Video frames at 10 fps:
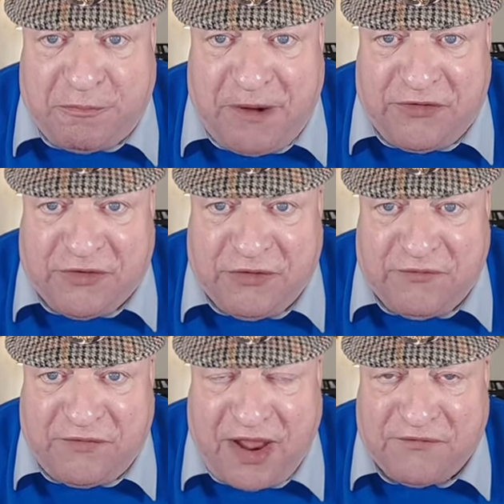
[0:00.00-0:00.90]
Pigeon
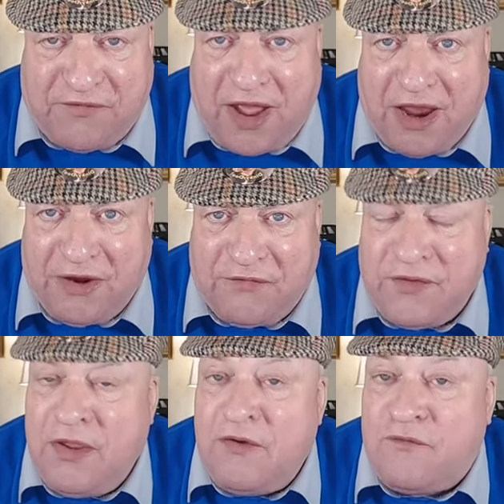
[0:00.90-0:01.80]

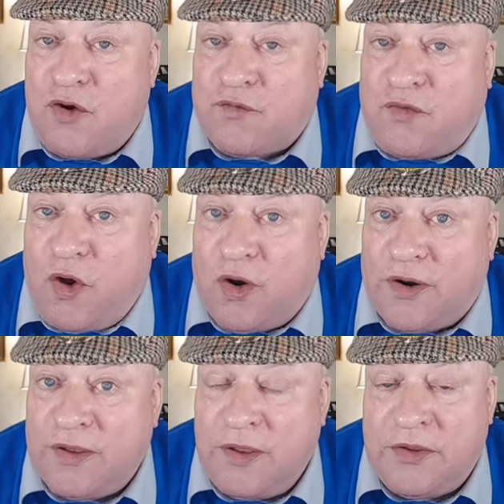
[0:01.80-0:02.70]

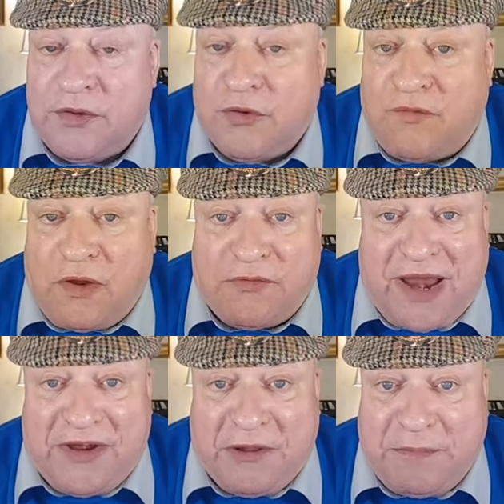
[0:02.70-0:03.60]
5544. You've
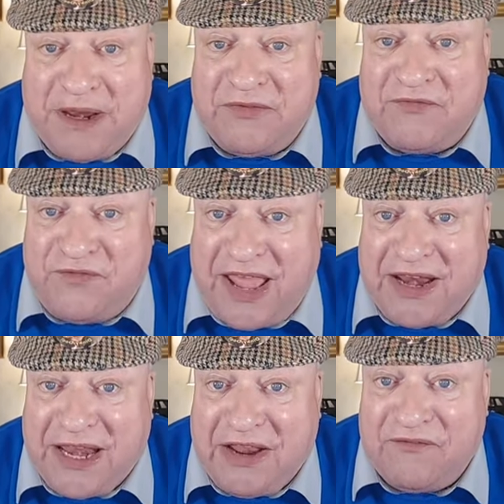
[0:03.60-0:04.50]
already been
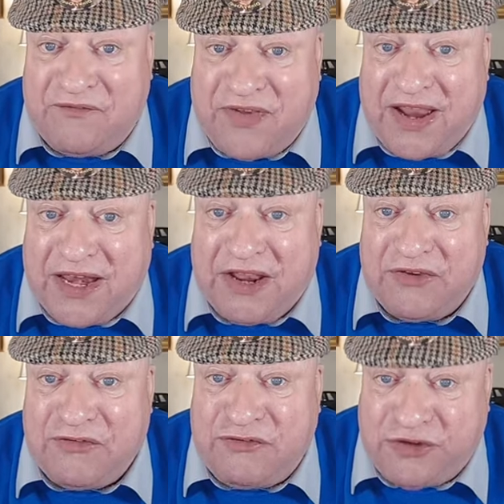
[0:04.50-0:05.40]
very,
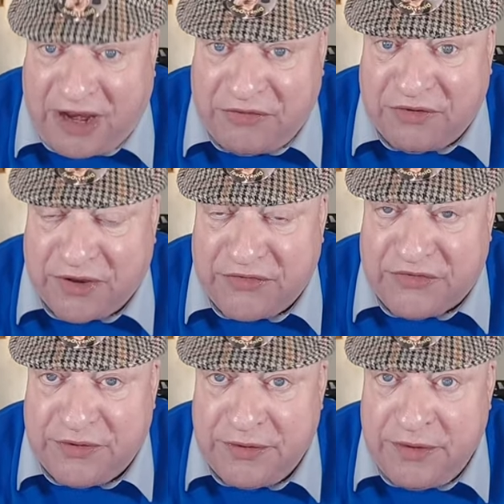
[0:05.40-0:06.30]
very
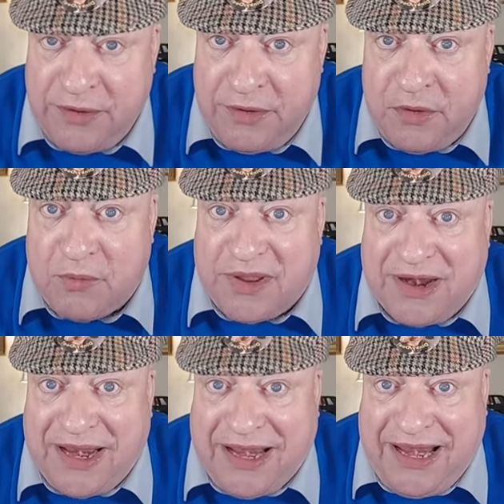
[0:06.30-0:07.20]
generous.
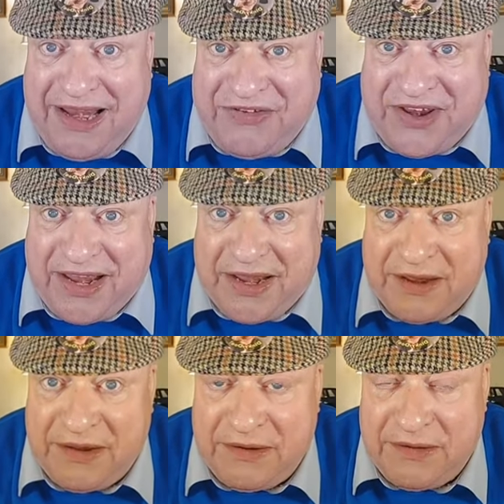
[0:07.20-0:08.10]
We're at 80
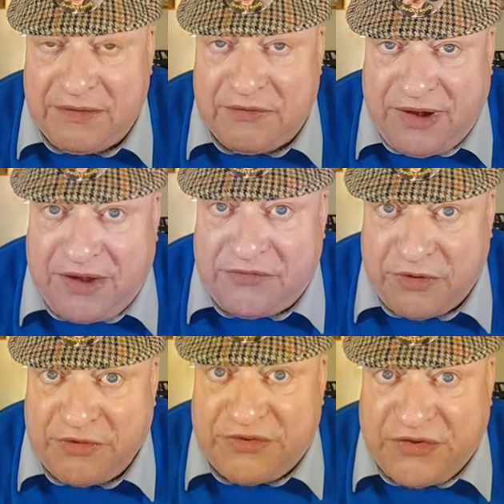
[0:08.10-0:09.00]
red
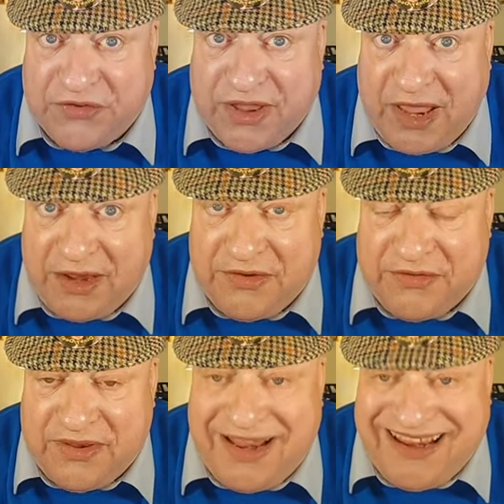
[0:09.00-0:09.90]
roses,
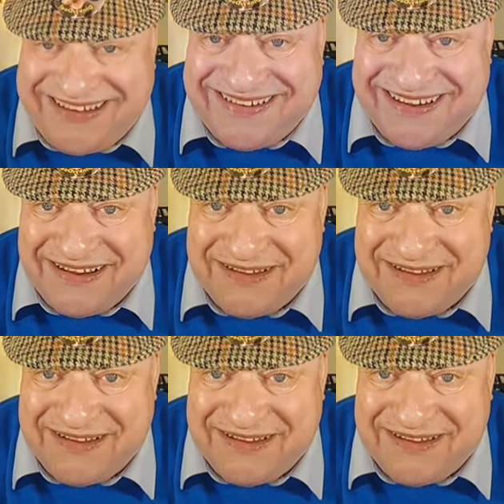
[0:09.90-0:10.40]
guys. 80.